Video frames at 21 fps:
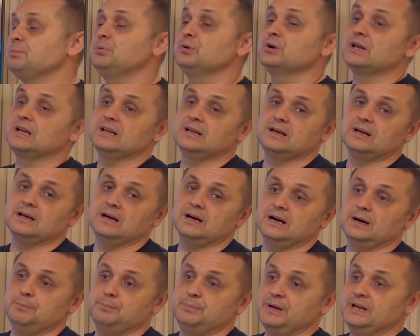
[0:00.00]
put
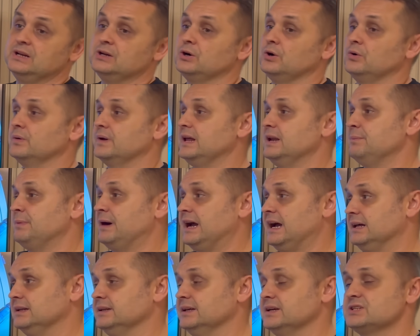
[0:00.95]
a pin code in my
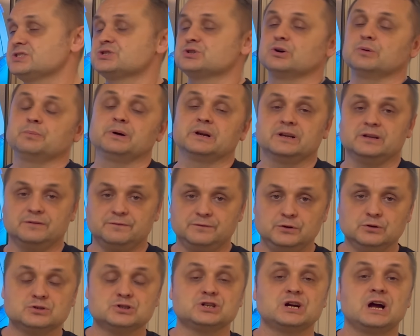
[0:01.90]
Unlinked store, but in the
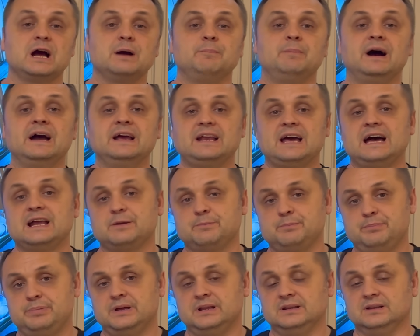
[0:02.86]
future, I might add a
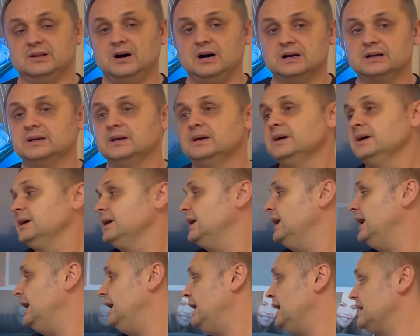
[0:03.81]
pin lock
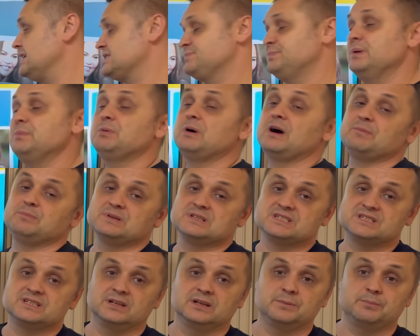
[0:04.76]
as people have been
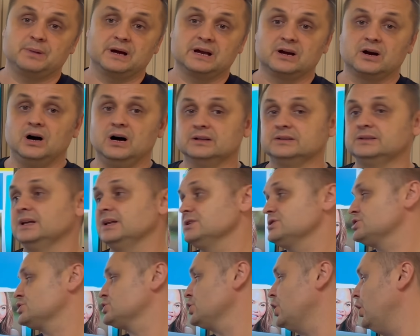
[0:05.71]
stealing my content.
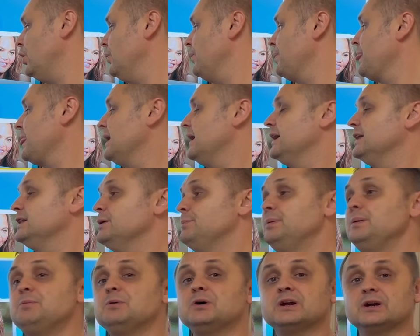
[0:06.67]
So the
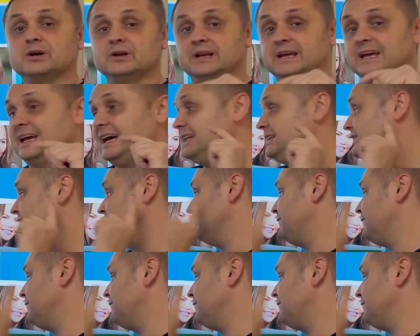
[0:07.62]
people that are going to get the